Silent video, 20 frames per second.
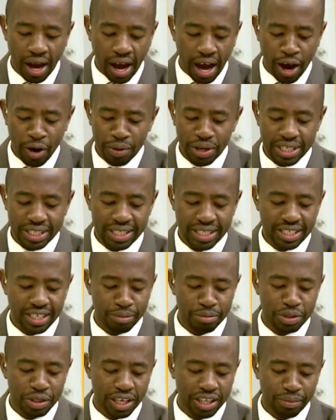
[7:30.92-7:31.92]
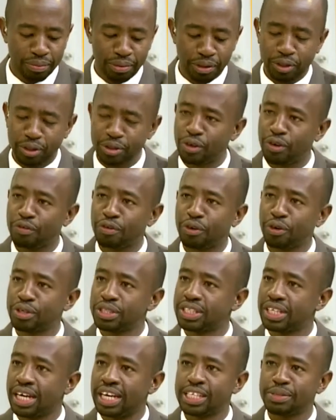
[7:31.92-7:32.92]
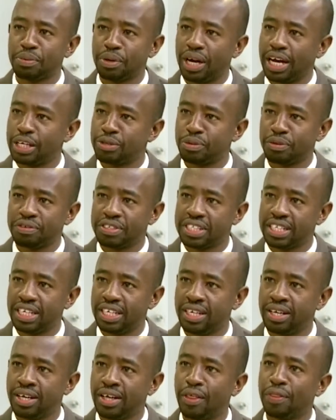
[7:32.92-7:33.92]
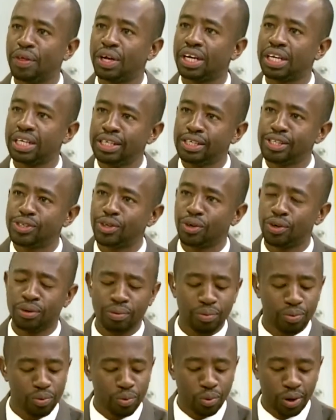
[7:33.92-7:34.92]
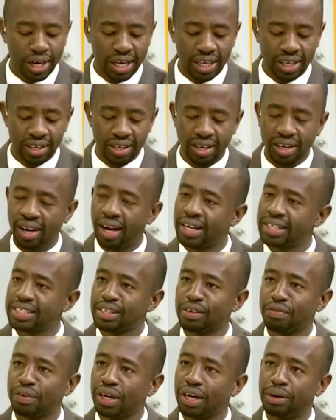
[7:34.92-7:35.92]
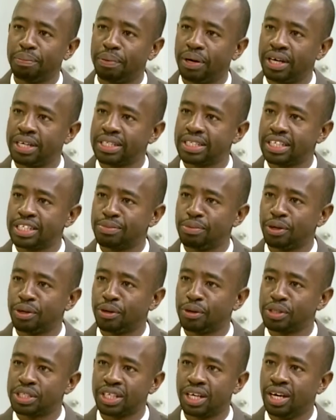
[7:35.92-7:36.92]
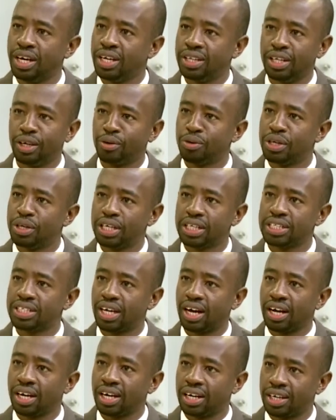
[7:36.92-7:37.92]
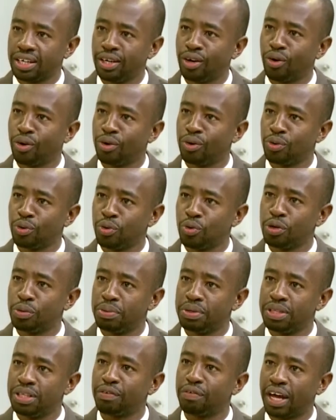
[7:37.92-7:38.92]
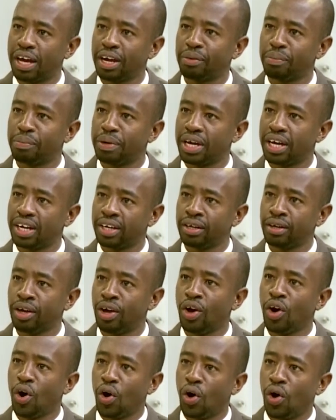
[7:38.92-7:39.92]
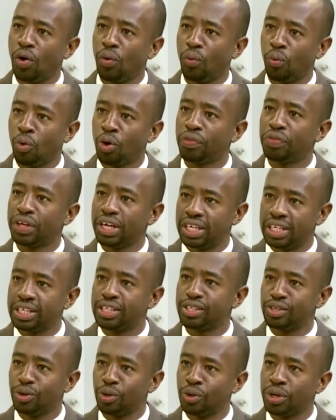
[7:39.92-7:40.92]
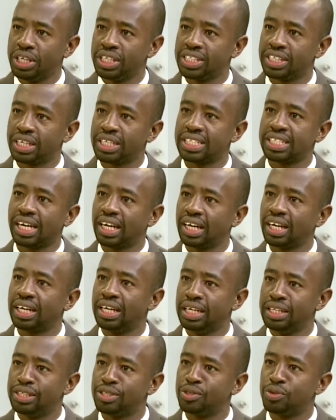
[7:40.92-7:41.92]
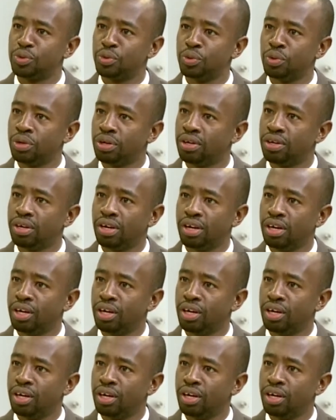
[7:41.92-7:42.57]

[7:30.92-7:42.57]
How does this come together? Because, of course, Hesbon, as we've seen, the reason why NASA fell apart is because they couldn't agree on who would be the flag bearer. What they did know is that Raila needs to